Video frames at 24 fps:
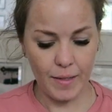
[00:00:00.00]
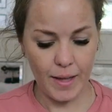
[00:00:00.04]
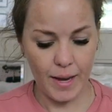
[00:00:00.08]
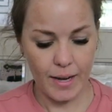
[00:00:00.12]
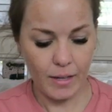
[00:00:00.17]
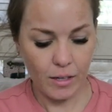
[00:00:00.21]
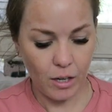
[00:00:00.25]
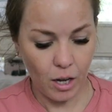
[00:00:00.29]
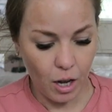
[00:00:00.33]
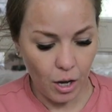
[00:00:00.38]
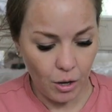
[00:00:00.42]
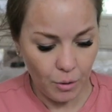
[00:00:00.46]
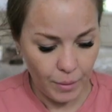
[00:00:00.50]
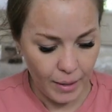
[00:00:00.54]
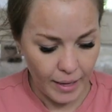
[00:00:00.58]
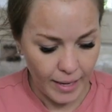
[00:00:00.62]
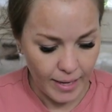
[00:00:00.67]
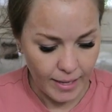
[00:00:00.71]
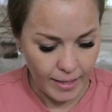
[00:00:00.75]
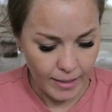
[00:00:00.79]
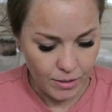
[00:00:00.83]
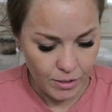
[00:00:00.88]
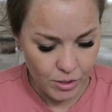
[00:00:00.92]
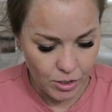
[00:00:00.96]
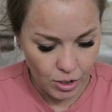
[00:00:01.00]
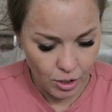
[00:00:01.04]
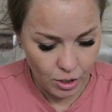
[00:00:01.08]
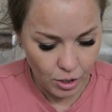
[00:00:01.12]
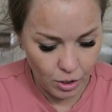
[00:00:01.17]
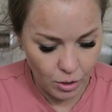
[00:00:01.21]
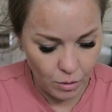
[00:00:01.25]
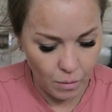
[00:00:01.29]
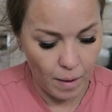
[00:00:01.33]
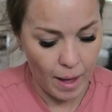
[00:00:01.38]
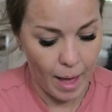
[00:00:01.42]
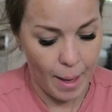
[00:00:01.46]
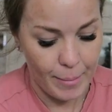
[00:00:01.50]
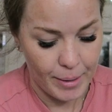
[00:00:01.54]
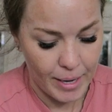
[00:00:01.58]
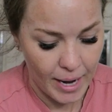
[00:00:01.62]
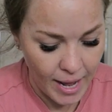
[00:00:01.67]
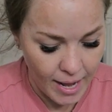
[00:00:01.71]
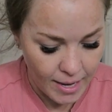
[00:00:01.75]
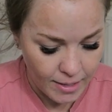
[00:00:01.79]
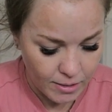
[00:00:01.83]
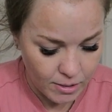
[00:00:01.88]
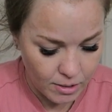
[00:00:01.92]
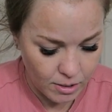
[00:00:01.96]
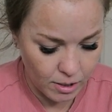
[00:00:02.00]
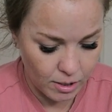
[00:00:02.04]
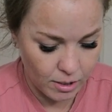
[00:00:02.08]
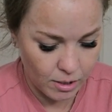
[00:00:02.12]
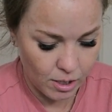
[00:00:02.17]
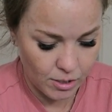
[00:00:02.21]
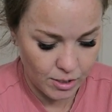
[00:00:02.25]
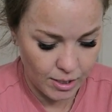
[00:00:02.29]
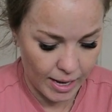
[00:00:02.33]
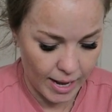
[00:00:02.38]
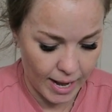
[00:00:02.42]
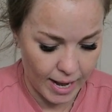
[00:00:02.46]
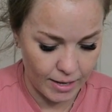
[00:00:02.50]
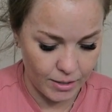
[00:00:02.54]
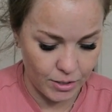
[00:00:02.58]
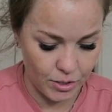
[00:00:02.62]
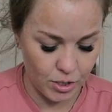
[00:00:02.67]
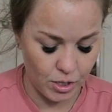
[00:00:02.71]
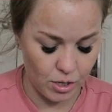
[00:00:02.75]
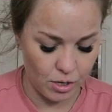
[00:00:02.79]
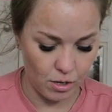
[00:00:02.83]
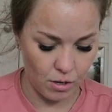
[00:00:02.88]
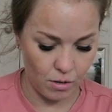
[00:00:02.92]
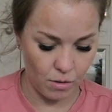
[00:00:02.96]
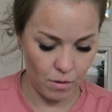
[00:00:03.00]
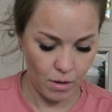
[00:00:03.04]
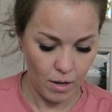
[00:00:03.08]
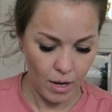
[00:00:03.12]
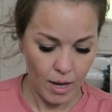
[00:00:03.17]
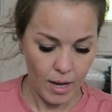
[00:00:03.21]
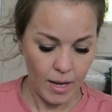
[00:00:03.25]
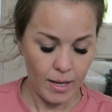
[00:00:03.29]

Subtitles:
then go into M&S because I had to